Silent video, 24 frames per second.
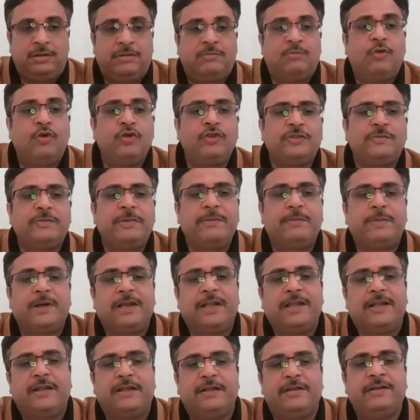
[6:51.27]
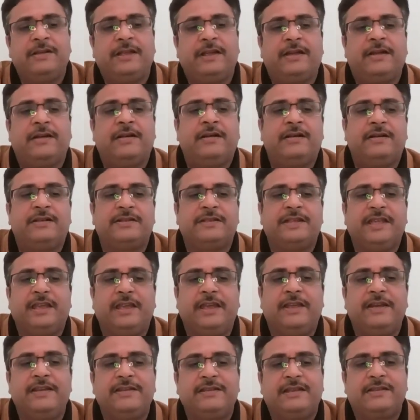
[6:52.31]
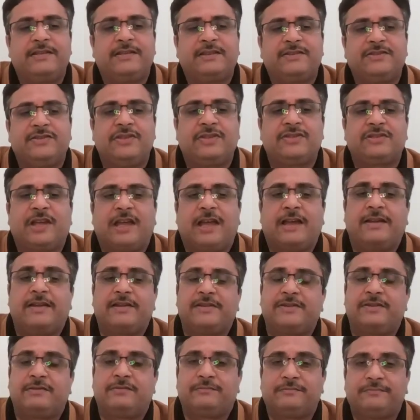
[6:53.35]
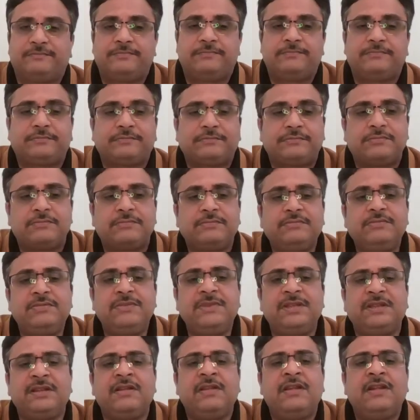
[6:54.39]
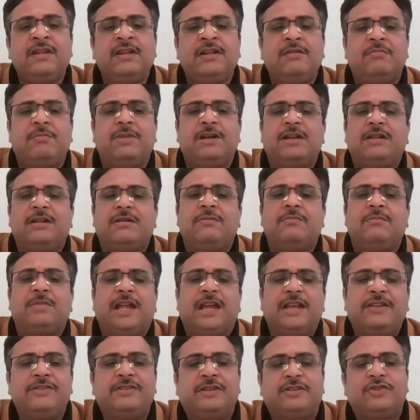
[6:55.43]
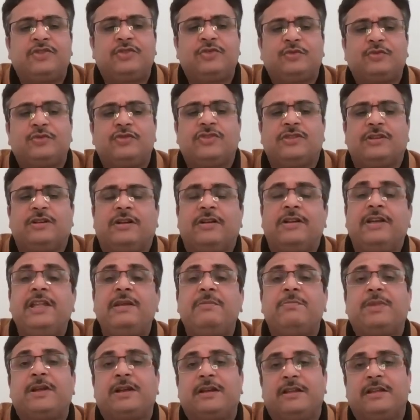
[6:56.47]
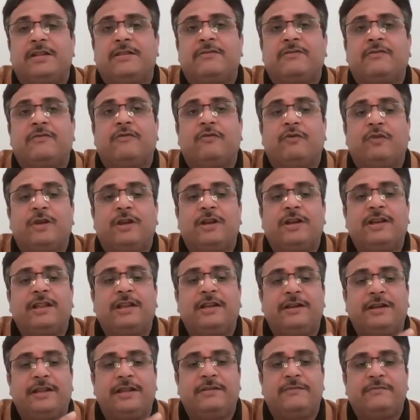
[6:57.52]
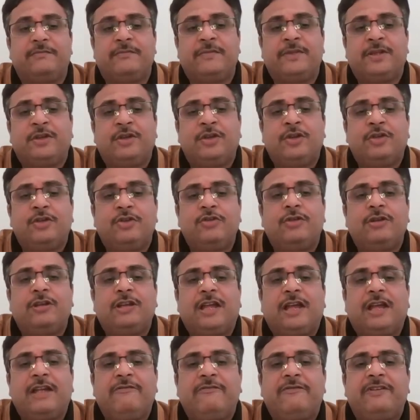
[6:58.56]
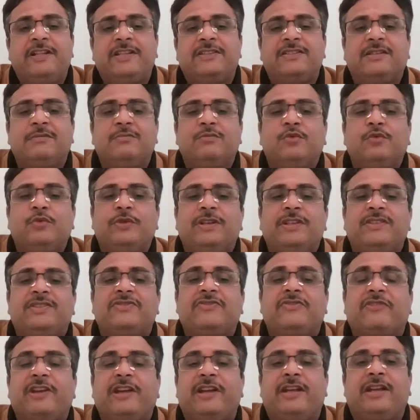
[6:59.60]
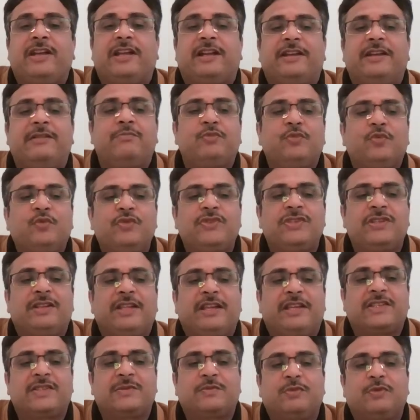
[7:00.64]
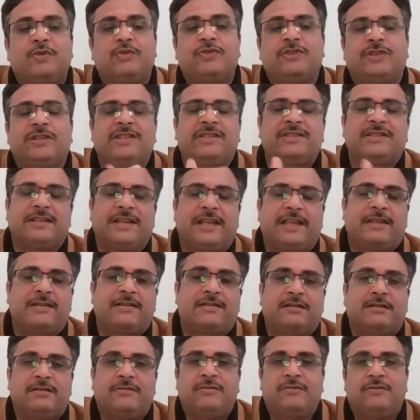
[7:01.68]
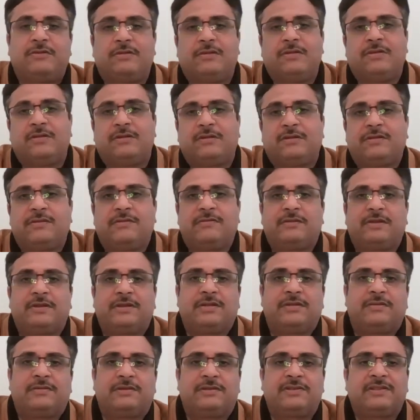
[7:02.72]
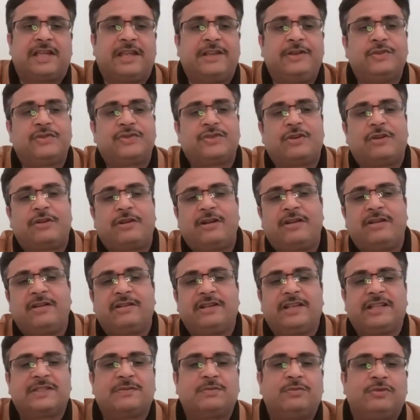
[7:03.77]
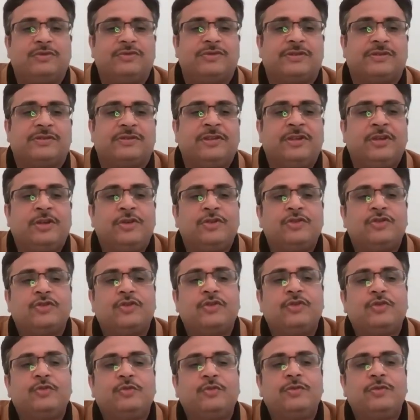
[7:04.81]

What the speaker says: Most people see Aries as a just aggressive, but the blank chart shows a deeper layer, volatility. Your life doesn't move in a straight line; it moves in an explosion. It's like sinusoidal explosion. So you